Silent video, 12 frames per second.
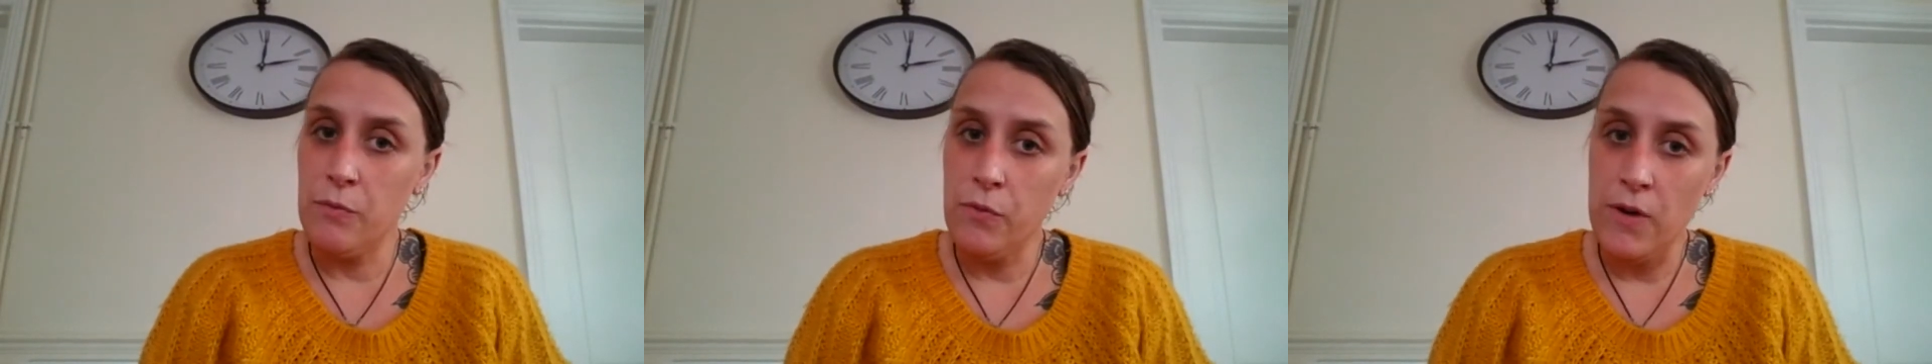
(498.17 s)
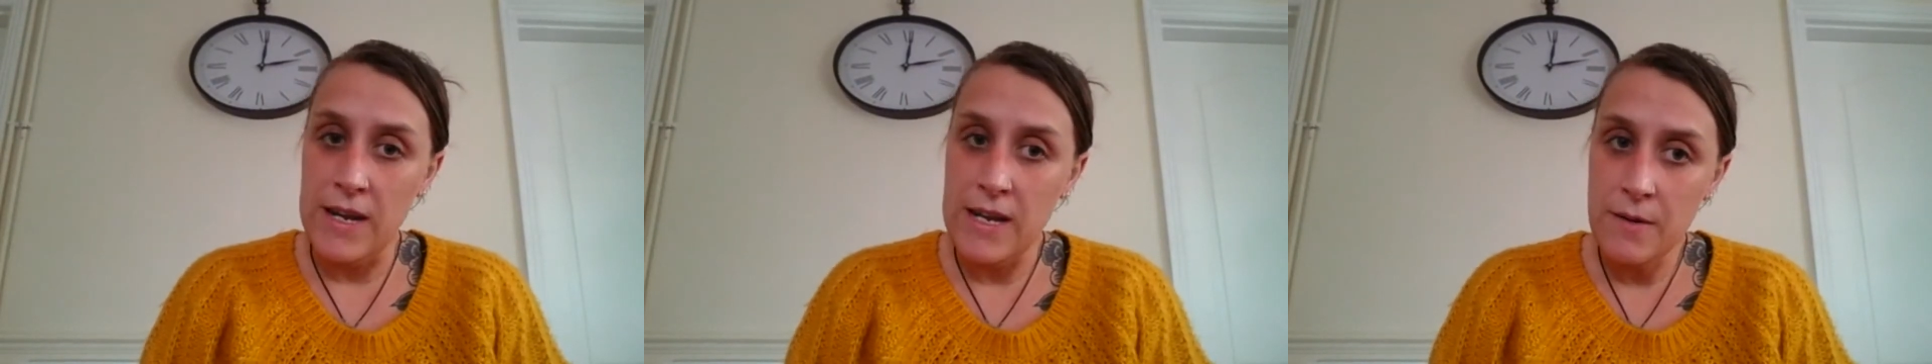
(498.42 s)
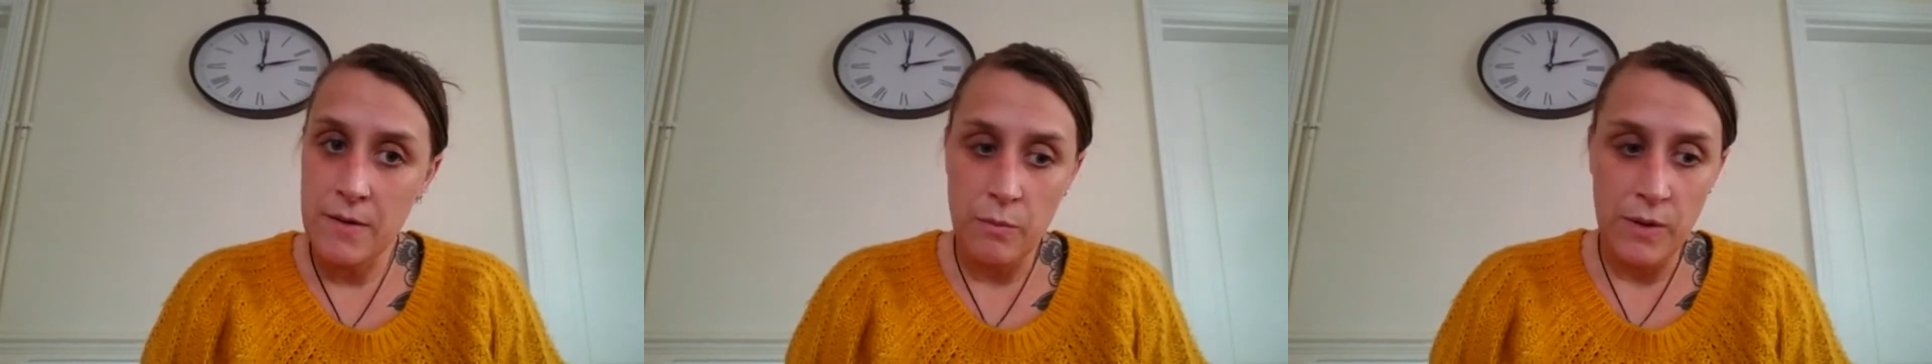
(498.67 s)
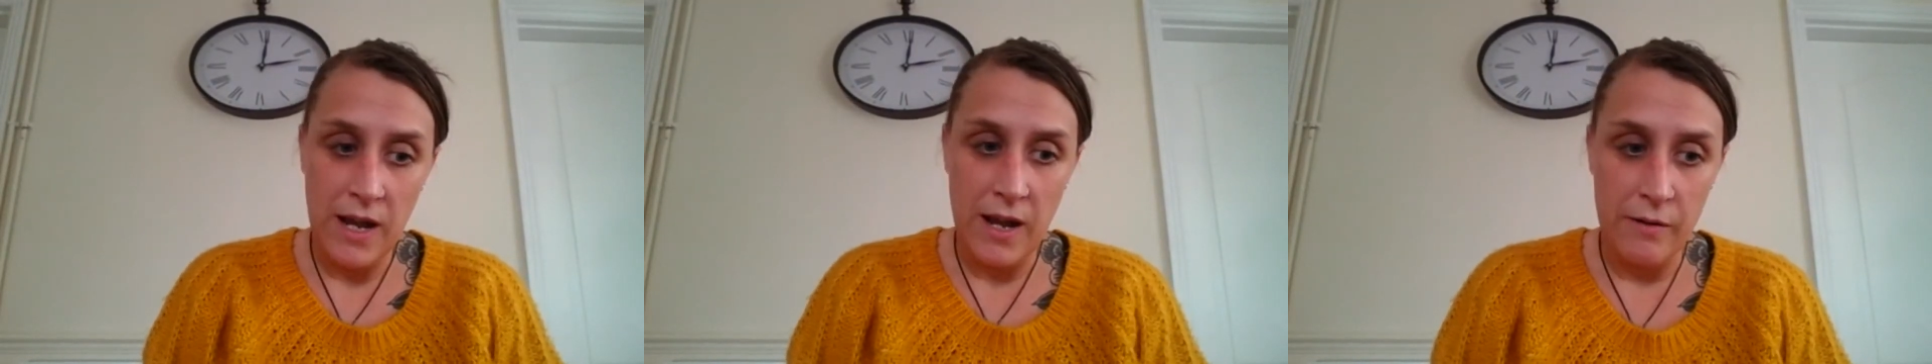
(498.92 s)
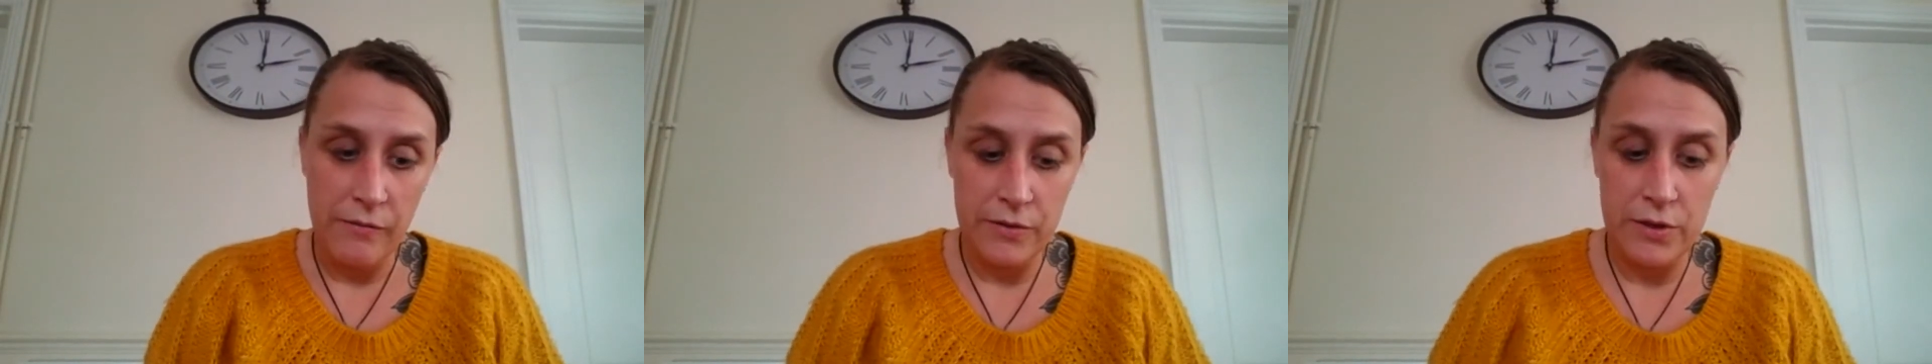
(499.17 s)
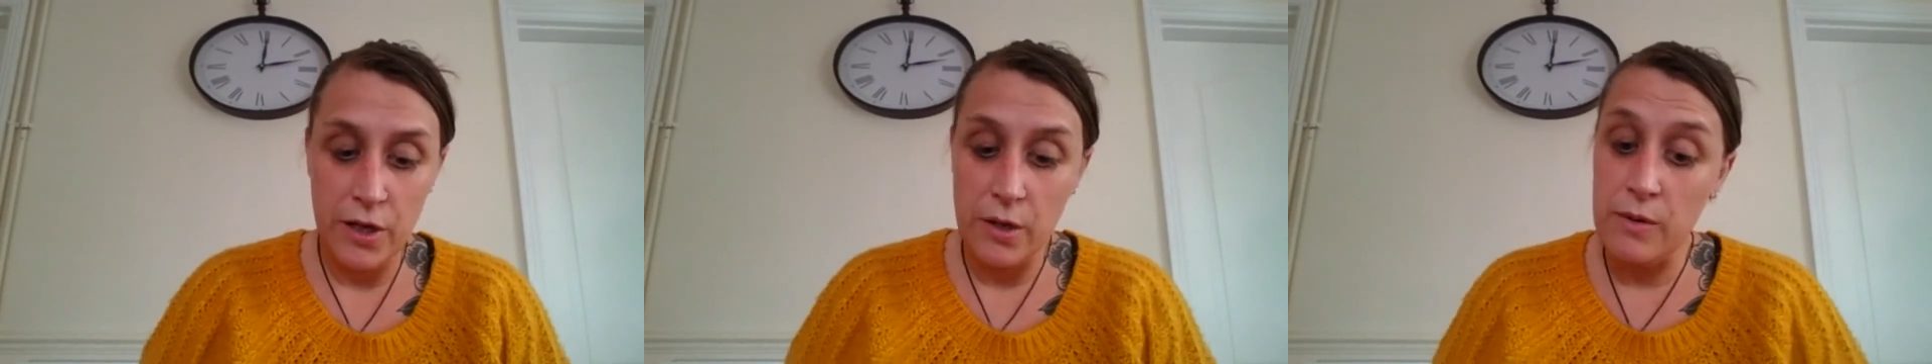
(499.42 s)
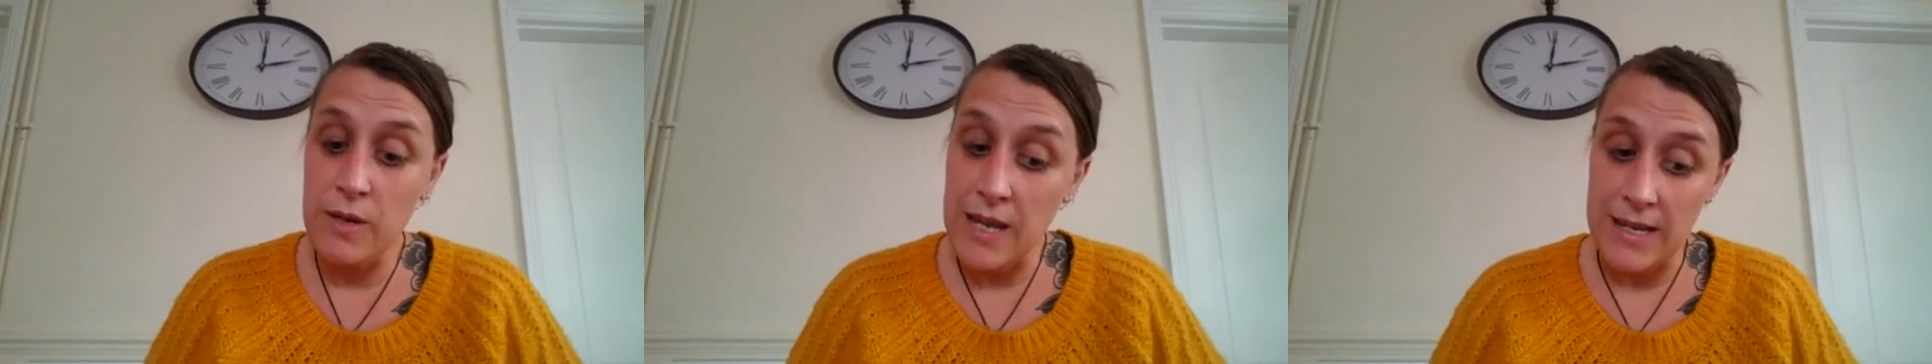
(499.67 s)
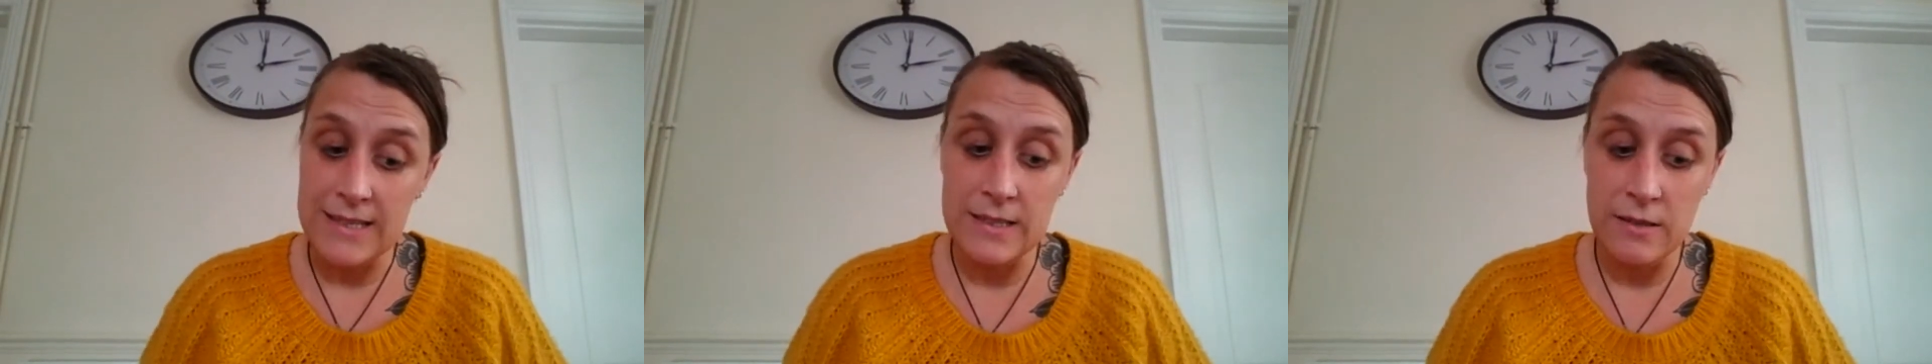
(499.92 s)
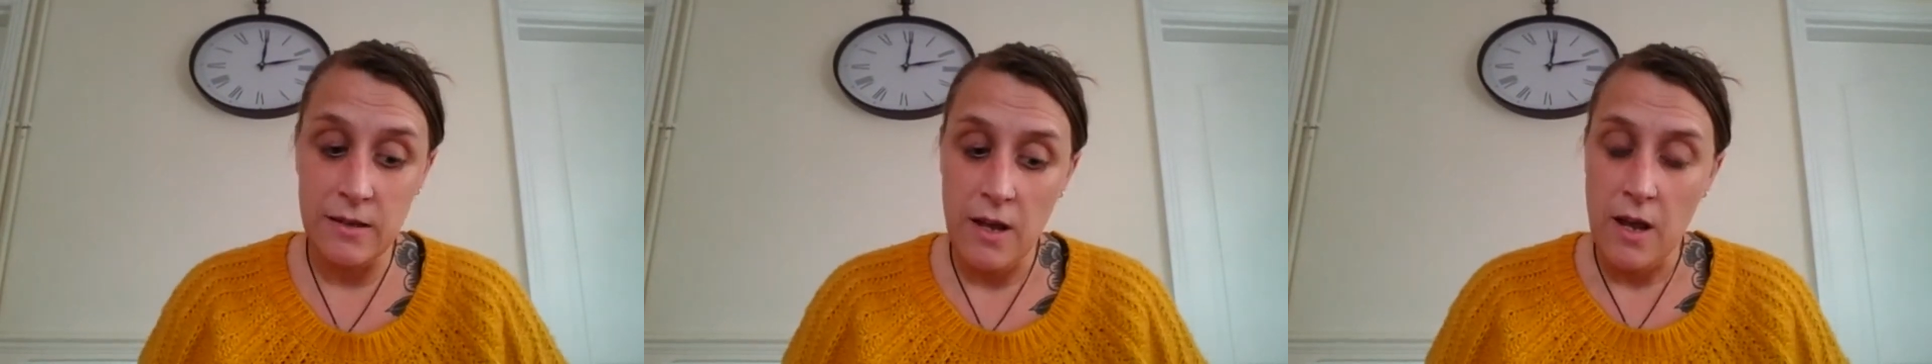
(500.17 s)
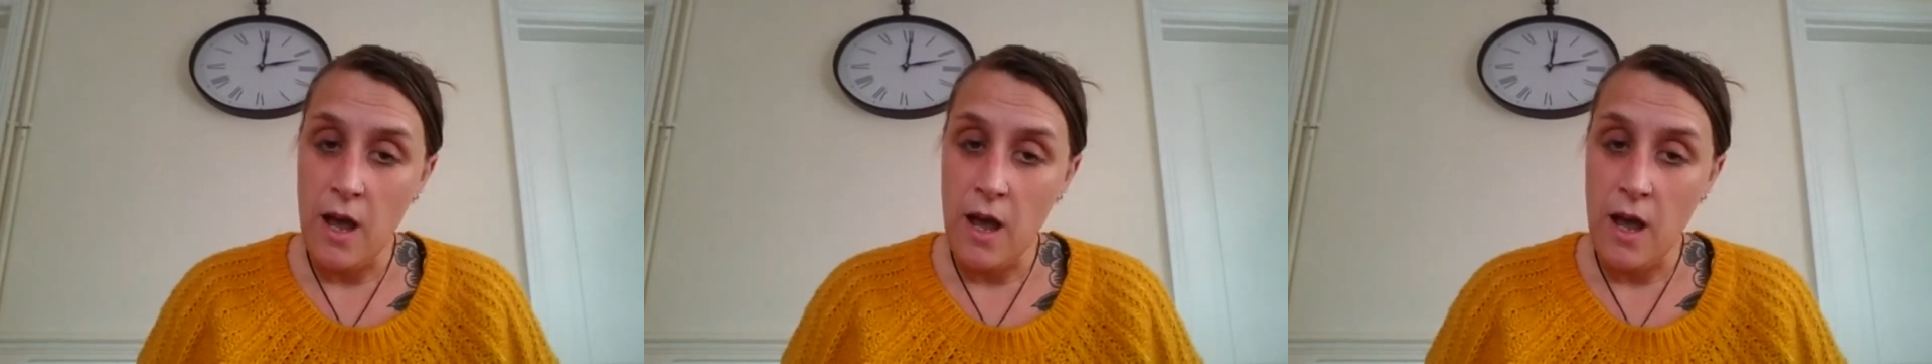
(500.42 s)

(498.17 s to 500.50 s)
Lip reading: 3, we have 2 years.